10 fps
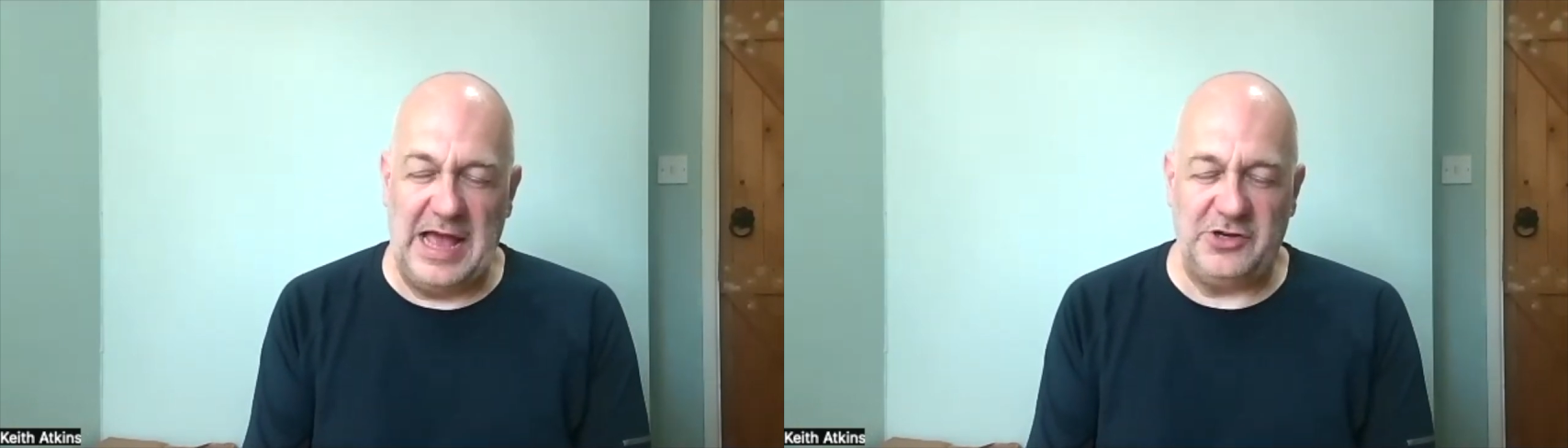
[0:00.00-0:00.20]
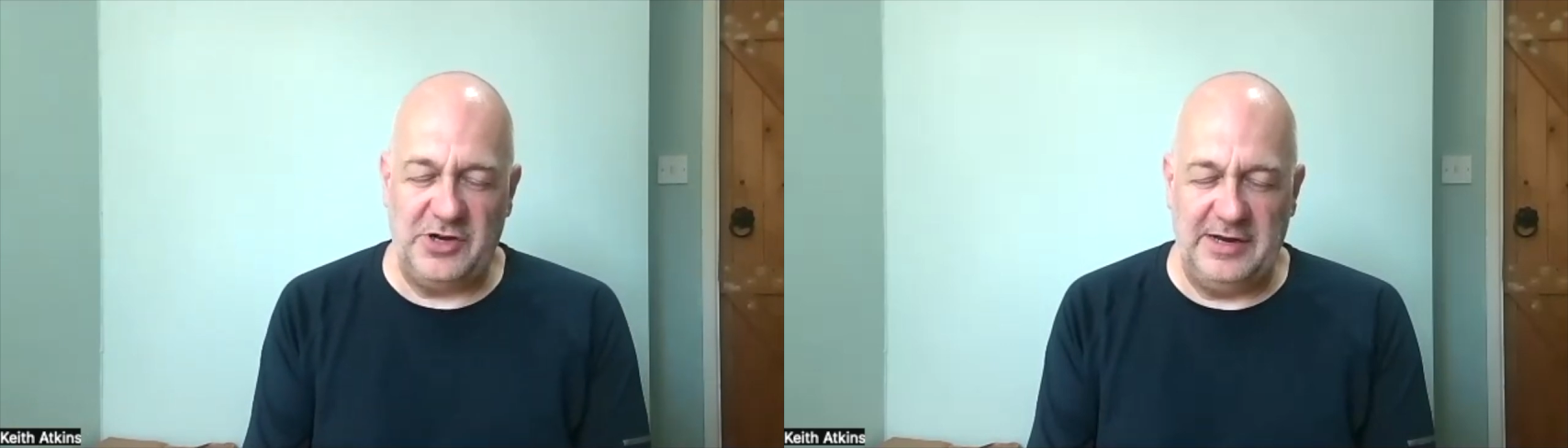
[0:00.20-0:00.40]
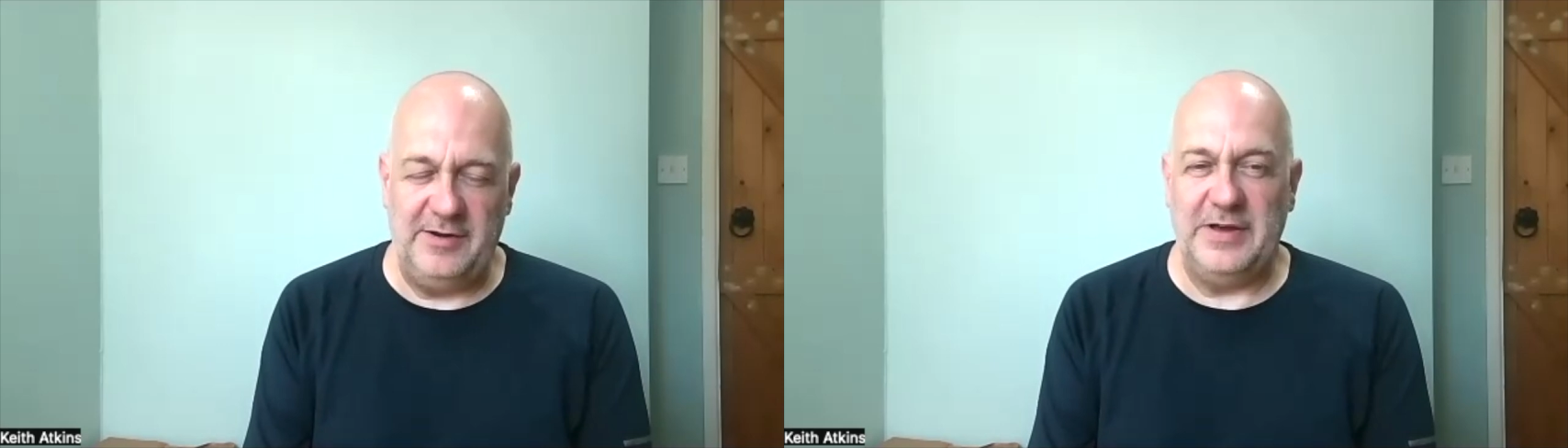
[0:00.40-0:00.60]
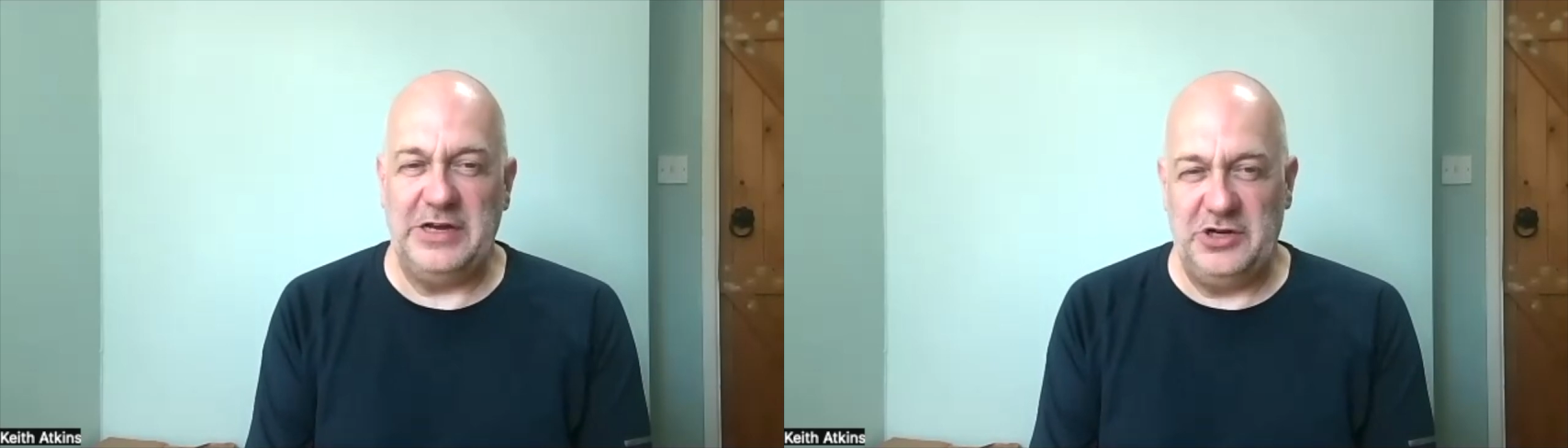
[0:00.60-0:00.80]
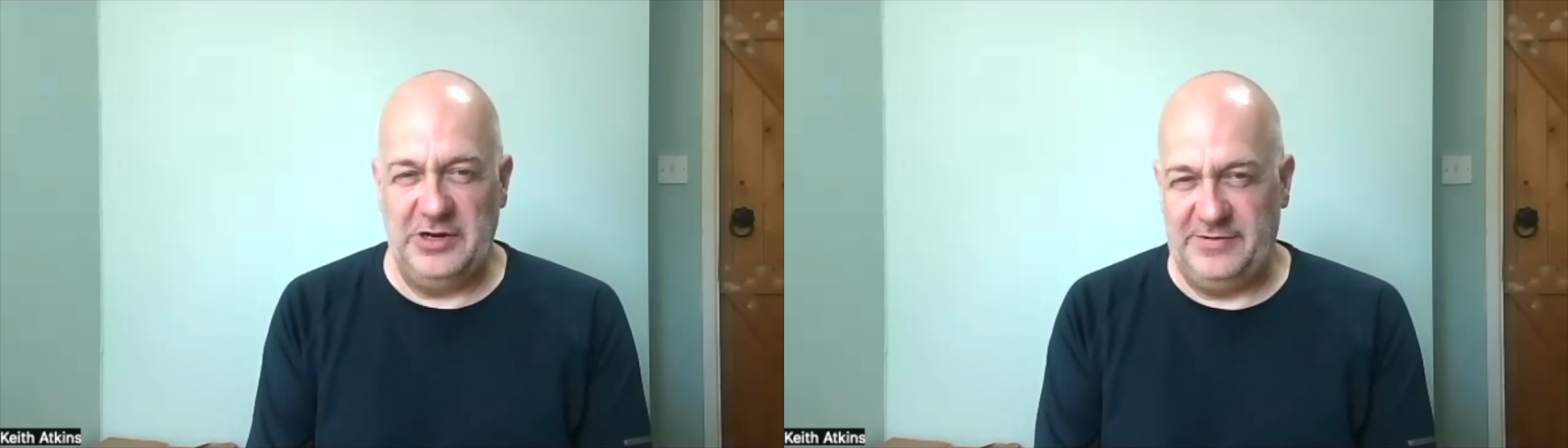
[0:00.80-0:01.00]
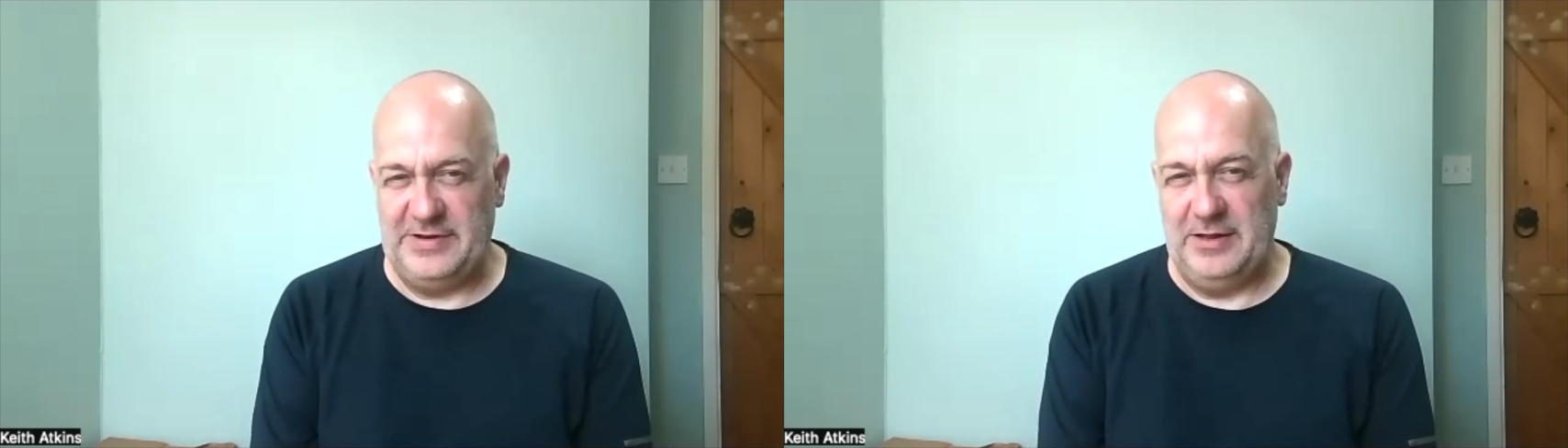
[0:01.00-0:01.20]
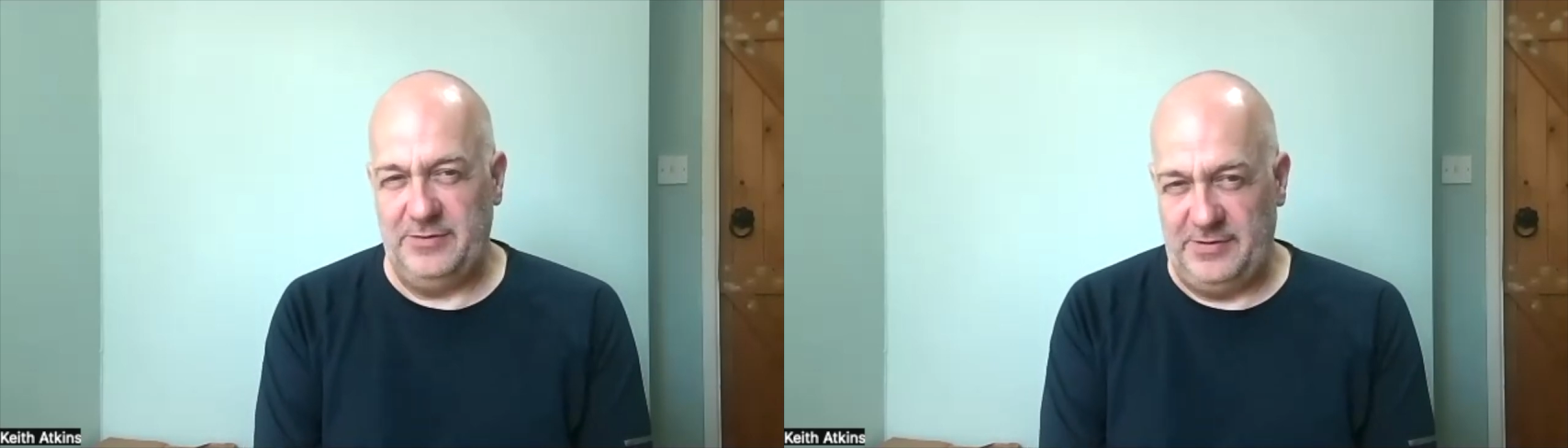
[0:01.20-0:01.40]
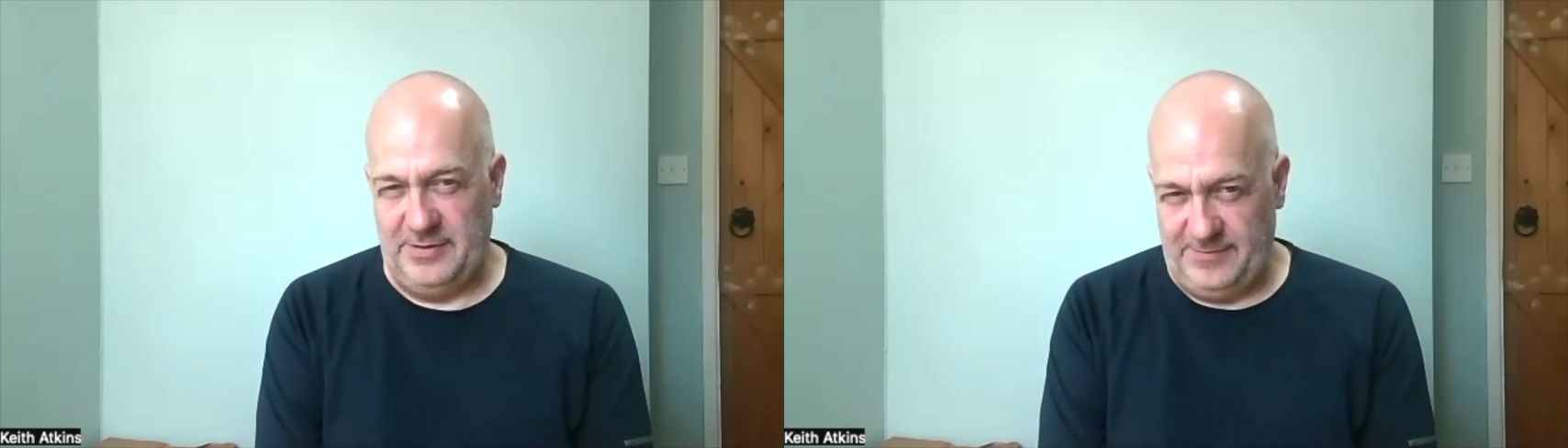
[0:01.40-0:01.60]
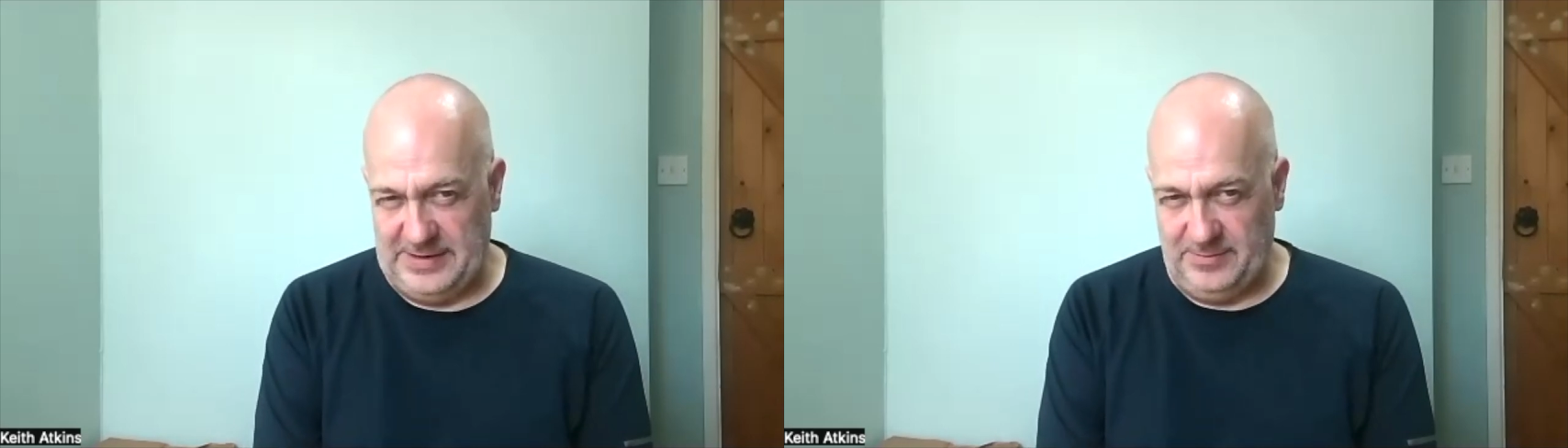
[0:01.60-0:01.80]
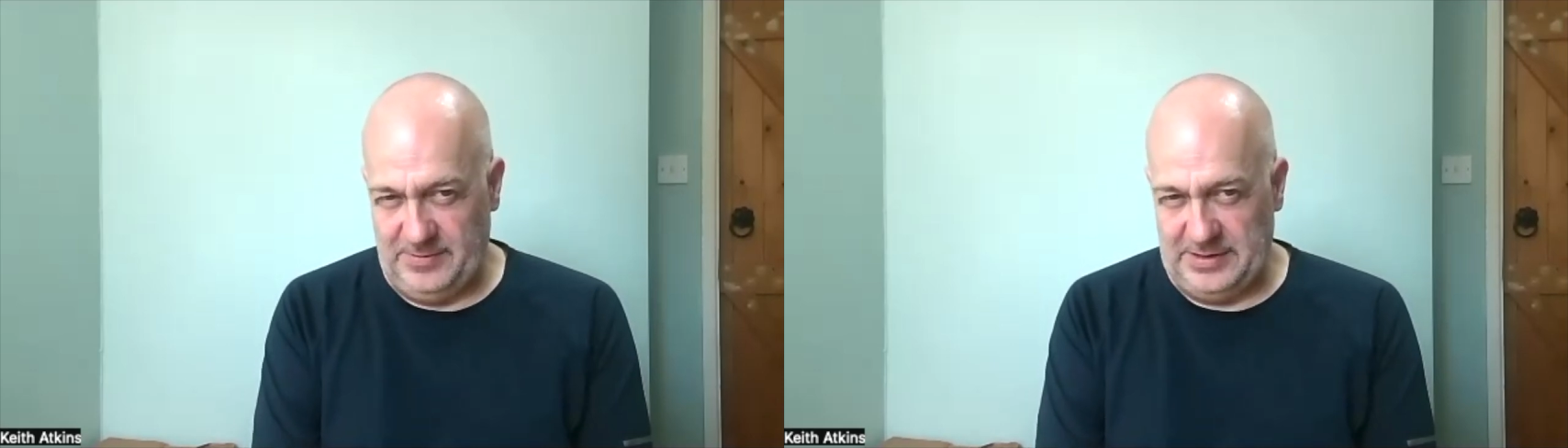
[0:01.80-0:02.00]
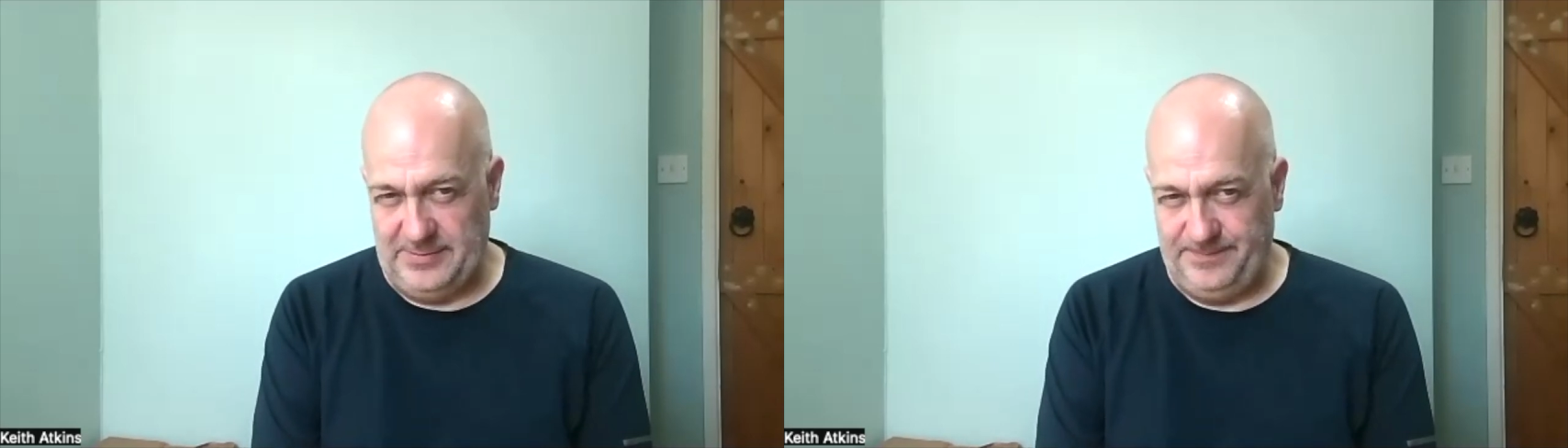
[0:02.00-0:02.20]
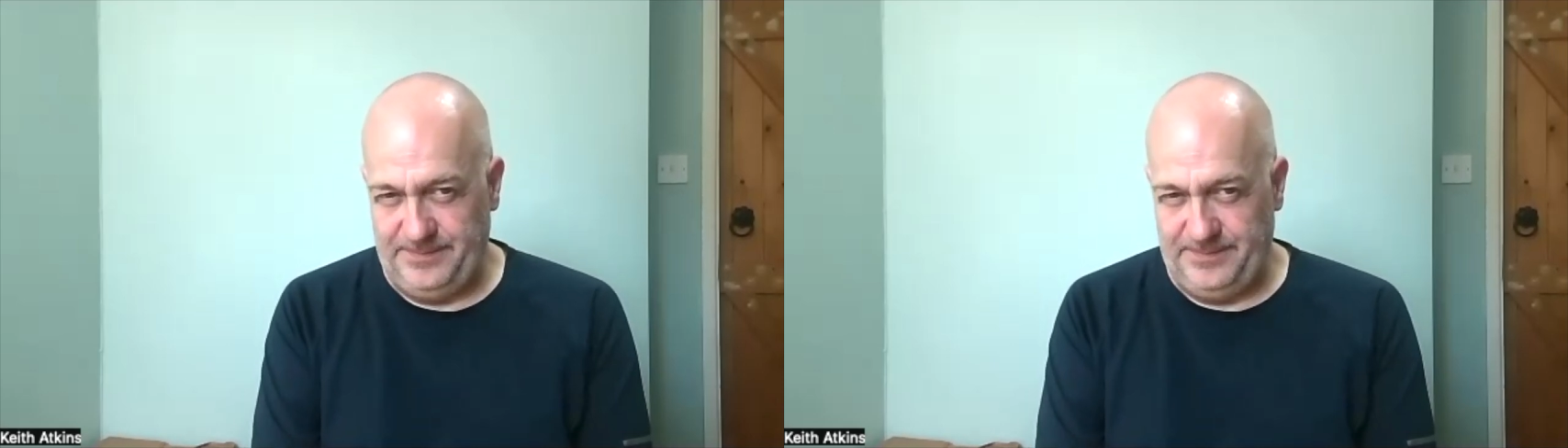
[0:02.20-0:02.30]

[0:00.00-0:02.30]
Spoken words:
actual innovation is down to the founder?